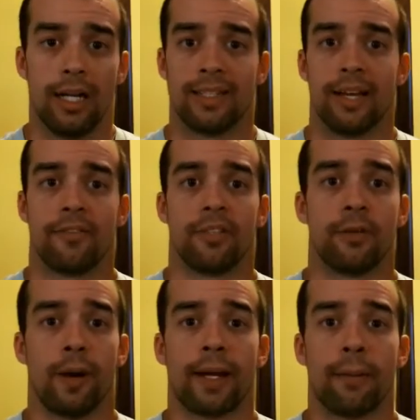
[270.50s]
I
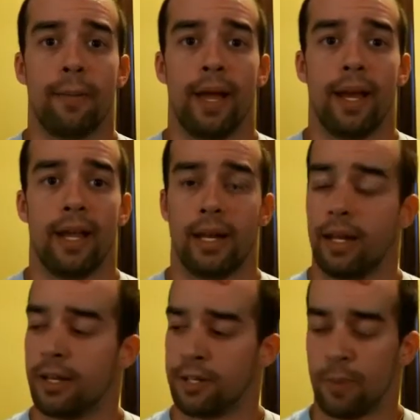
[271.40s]
definitely recommend it,
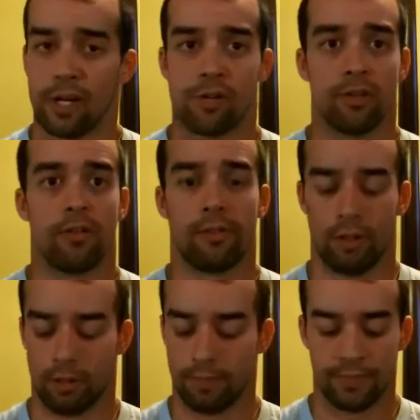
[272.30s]
especially
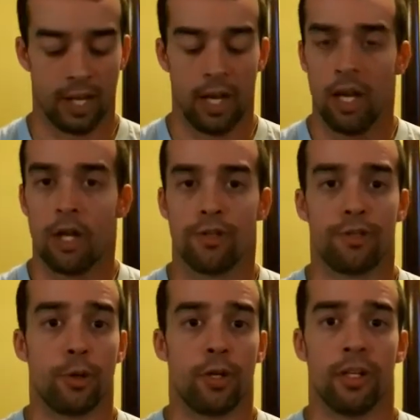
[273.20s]
for
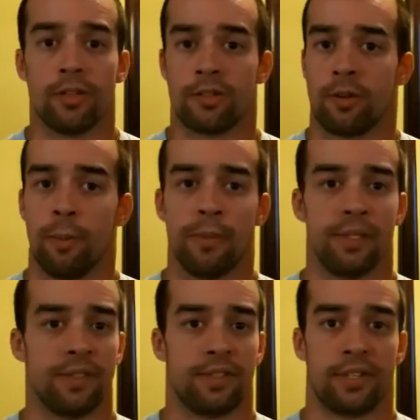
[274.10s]
students,
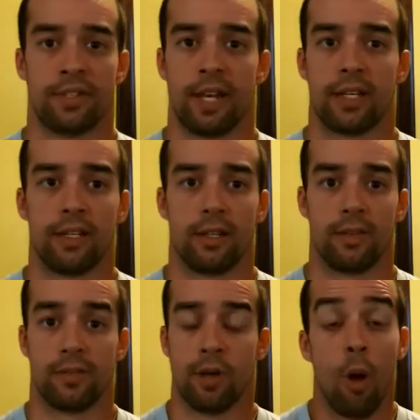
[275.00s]
business
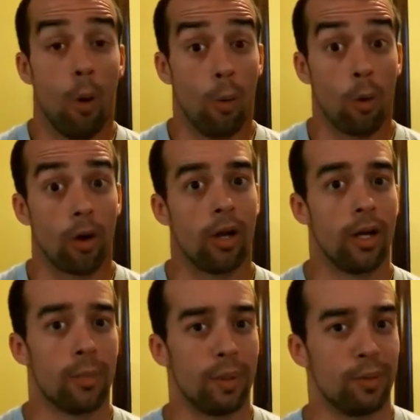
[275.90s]
executives, or
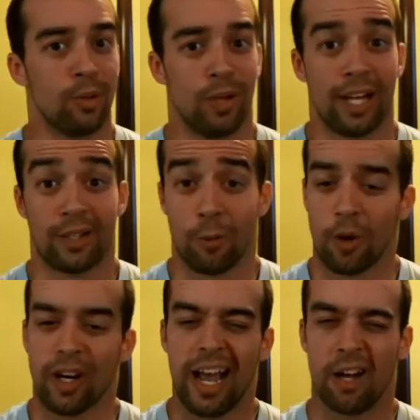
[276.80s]
people who like to
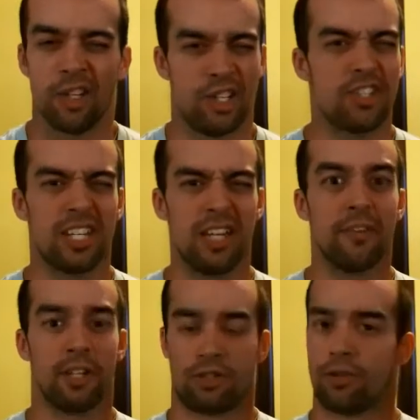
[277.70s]
work out. Just
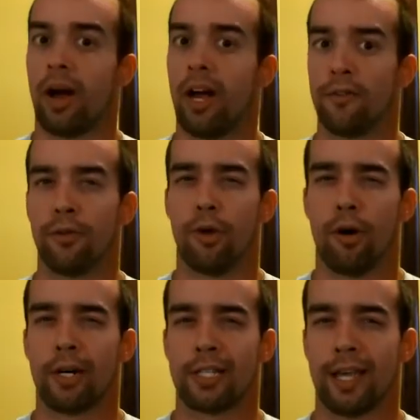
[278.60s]
give it a try. If you're
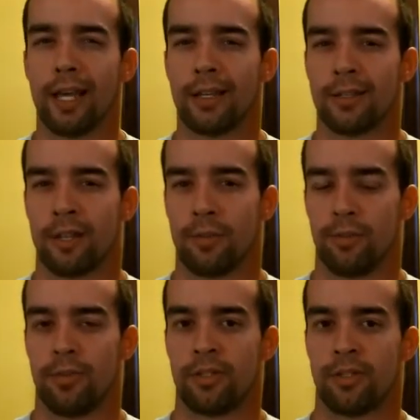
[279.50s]
already taking
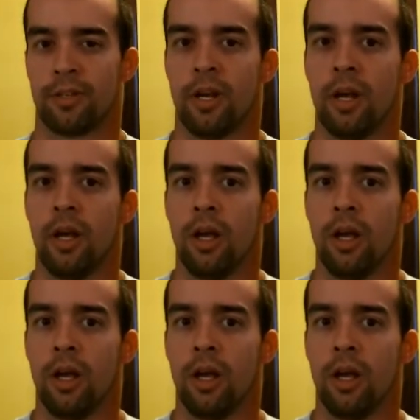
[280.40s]
supplements